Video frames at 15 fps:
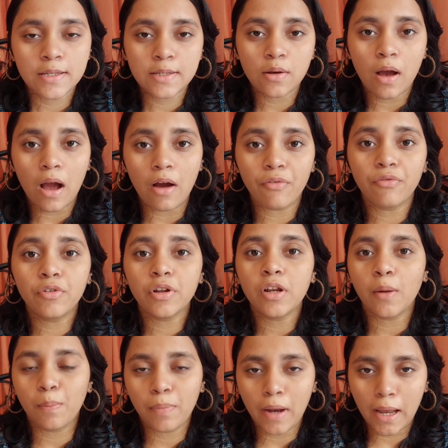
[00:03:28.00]
So after
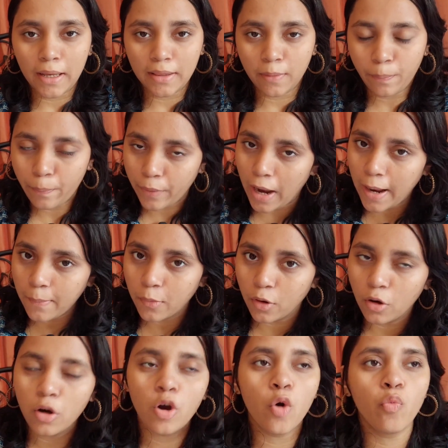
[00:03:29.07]
applying the
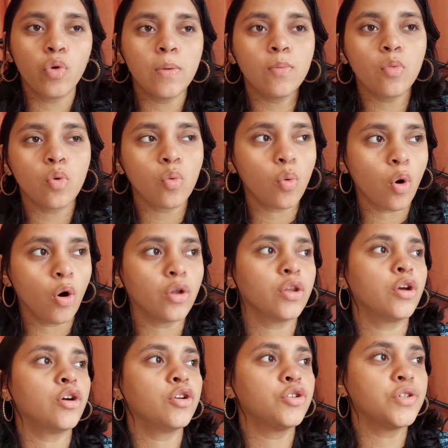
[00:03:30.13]
primer, we move
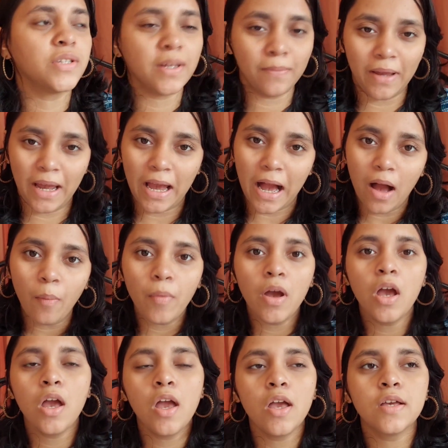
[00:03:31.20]
on to the makeup.
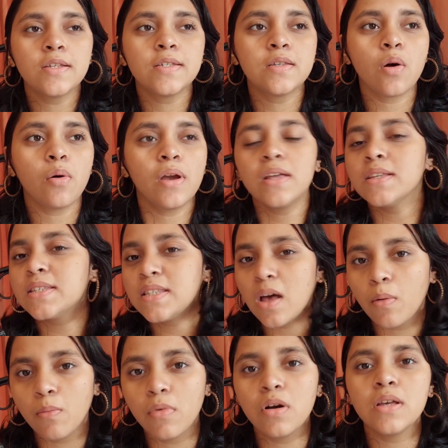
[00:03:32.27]
So in
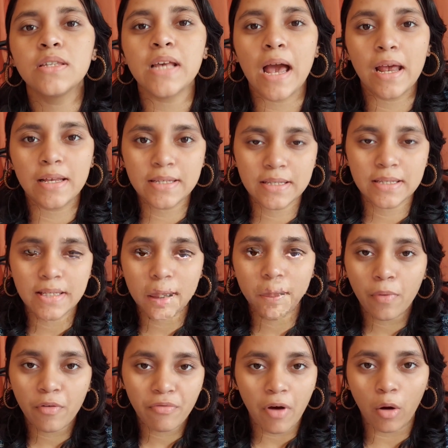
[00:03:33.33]
summers, I skip
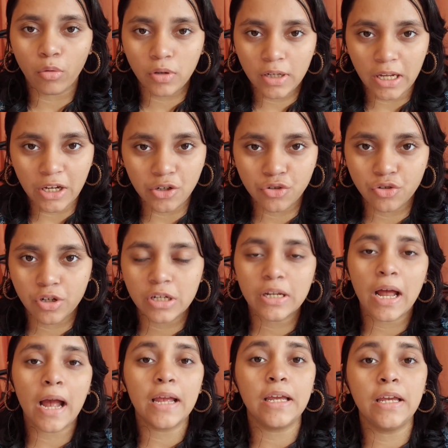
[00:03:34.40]
foundation.
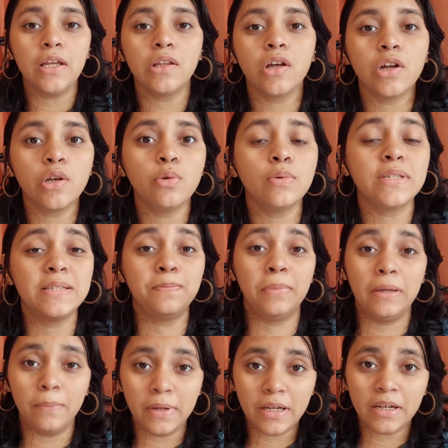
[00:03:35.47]
I either use
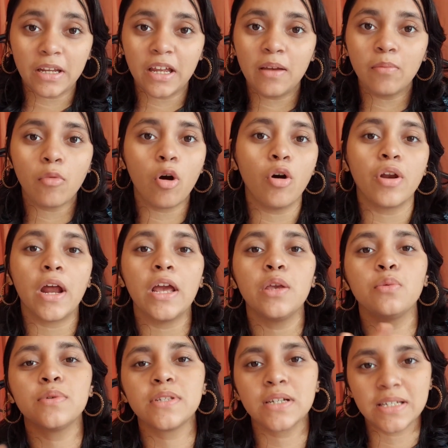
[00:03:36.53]
BB cream or I
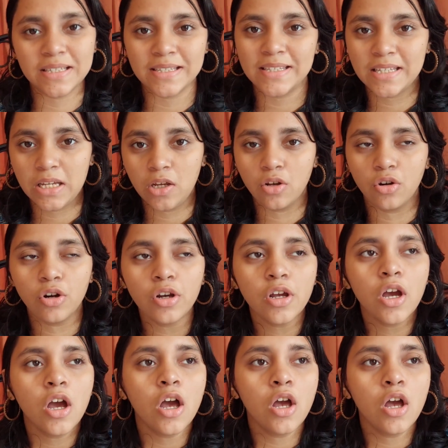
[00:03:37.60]
use a concealer,